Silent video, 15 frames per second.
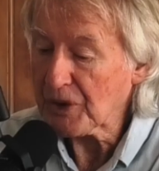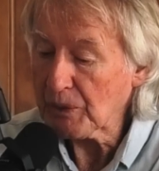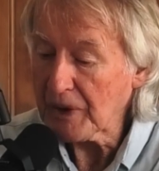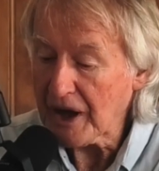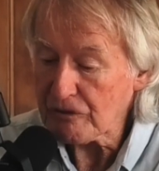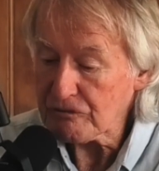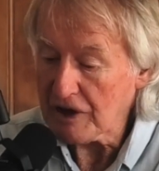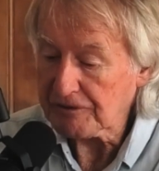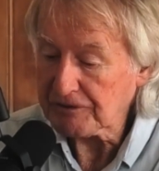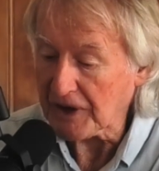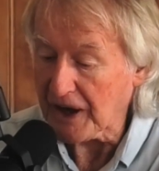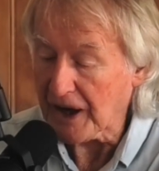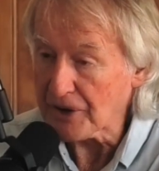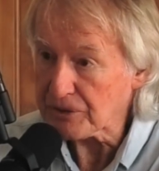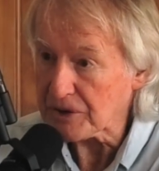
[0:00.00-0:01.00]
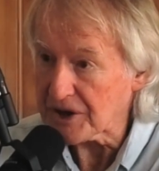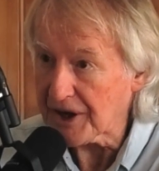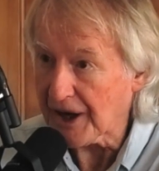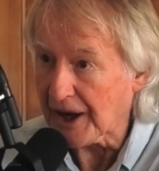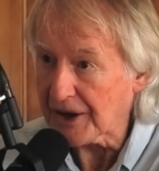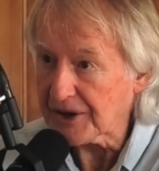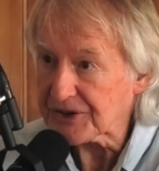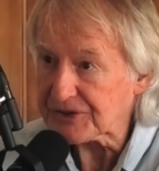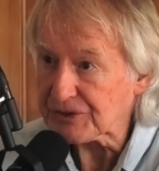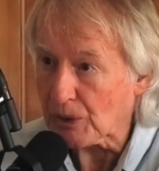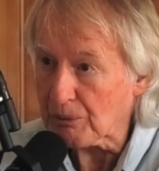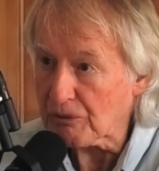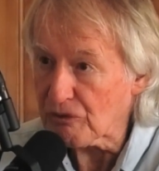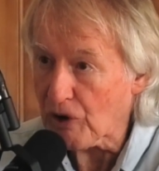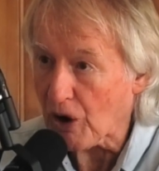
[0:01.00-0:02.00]
We had roughly 100 days
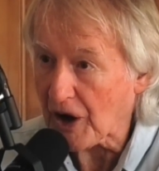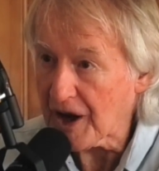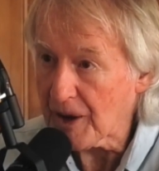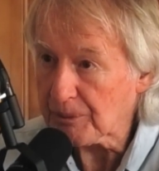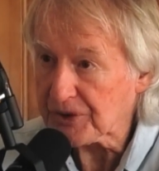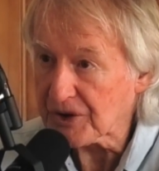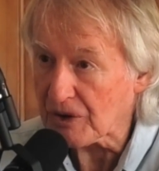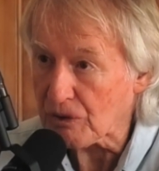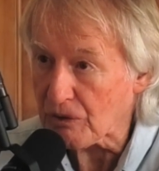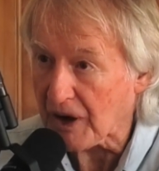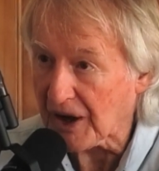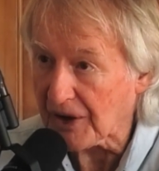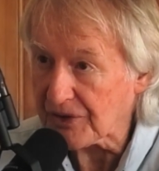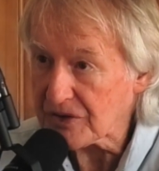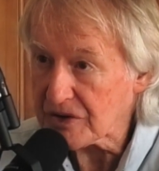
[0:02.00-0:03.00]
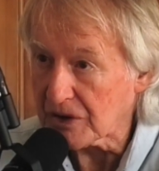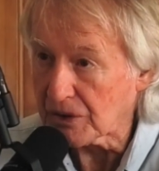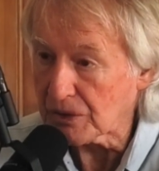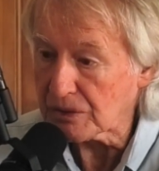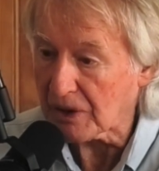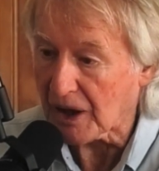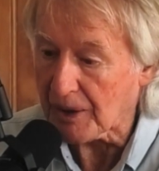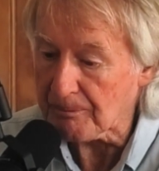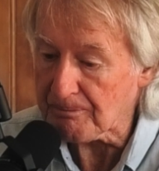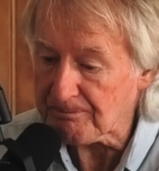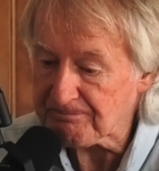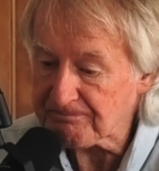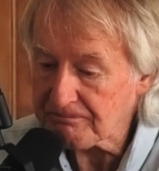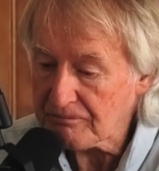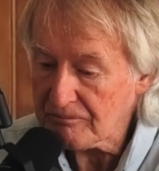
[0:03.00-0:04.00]
from Rockhampton around to
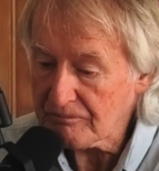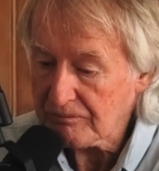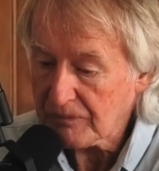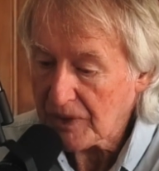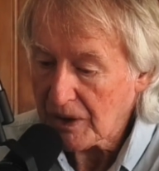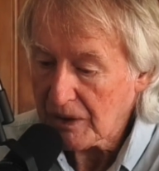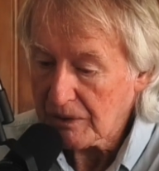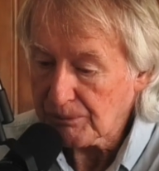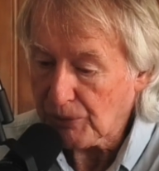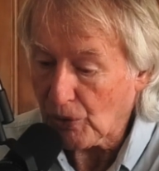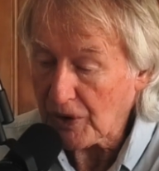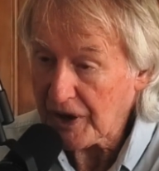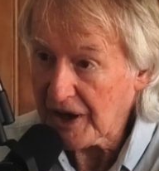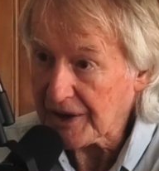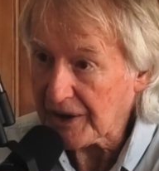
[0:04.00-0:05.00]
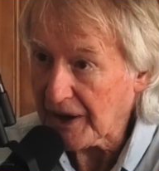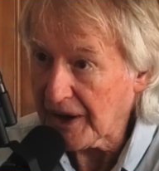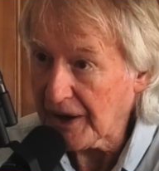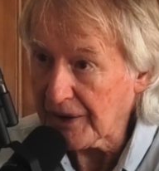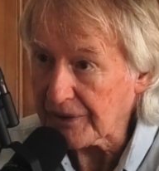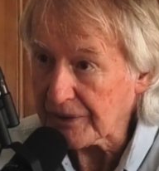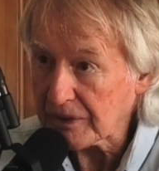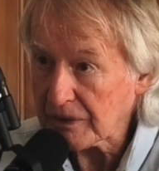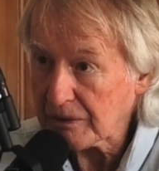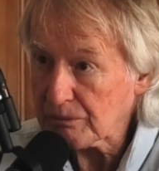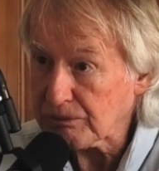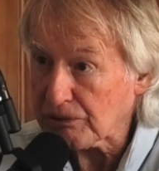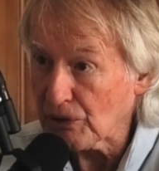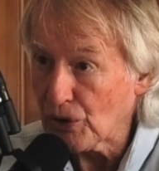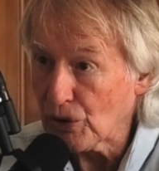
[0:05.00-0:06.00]
um, Port
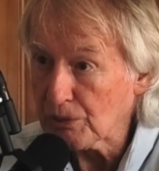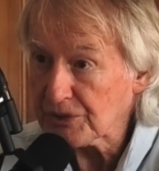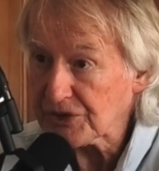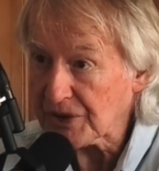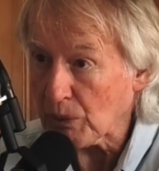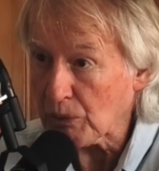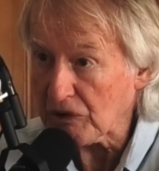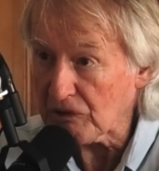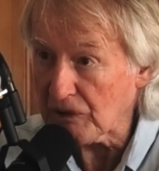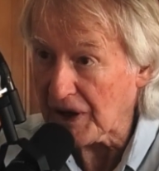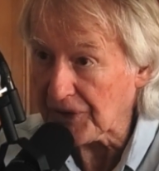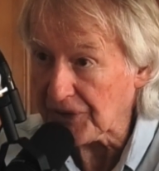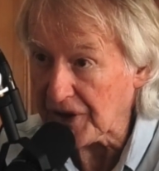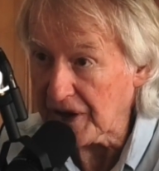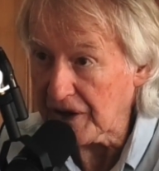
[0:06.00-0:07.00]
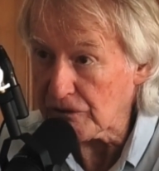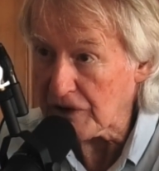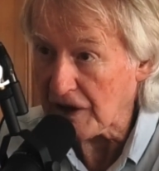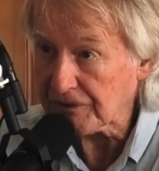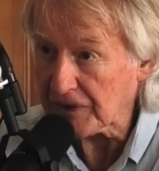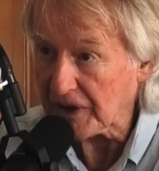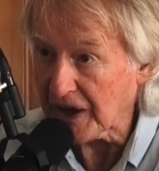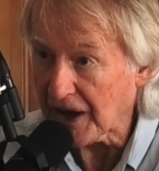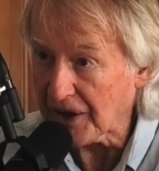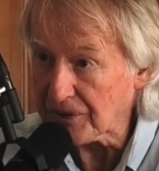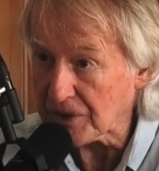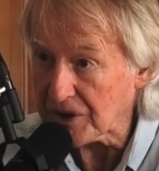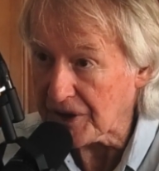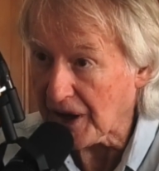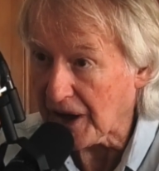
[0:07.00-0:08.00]
Hedland, Broome, somewhere around there, roughly
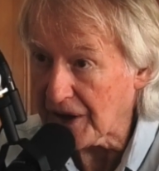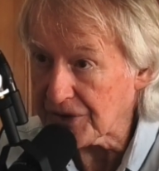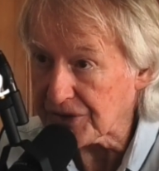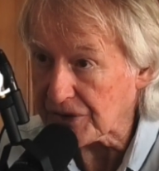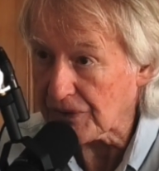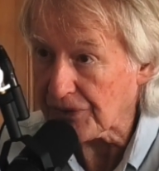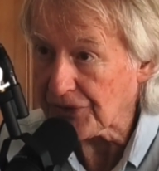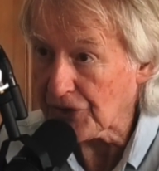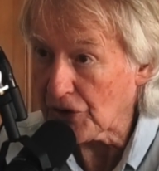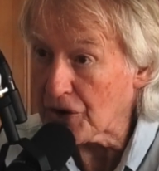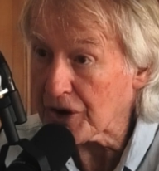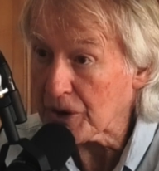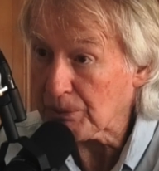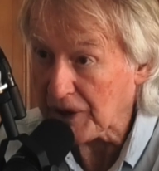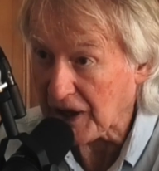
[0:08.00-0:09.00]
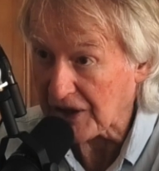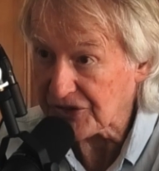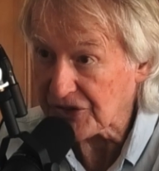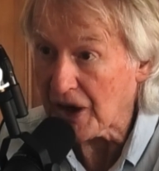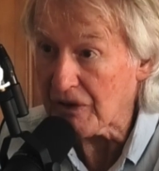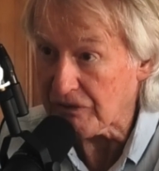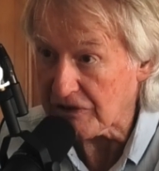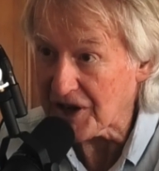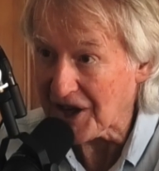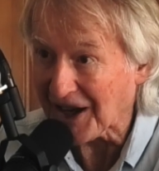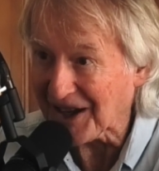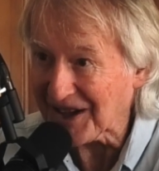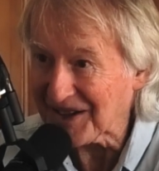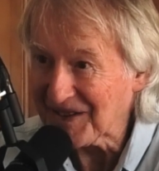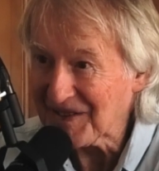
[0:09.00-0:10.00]
100 days of 30 plus every
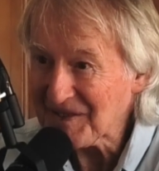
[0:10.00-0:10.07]
day.